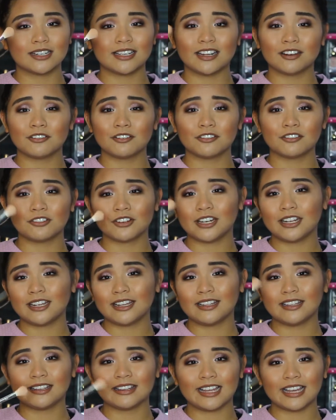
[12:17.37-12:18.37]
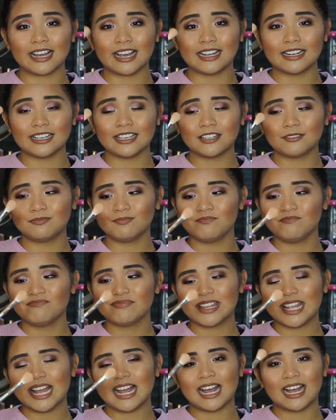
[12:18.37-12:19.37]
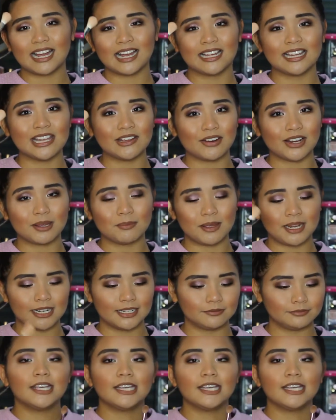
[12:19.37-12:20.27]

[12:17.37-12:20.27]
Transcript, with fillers: get it for free like I did, I highly recommend it.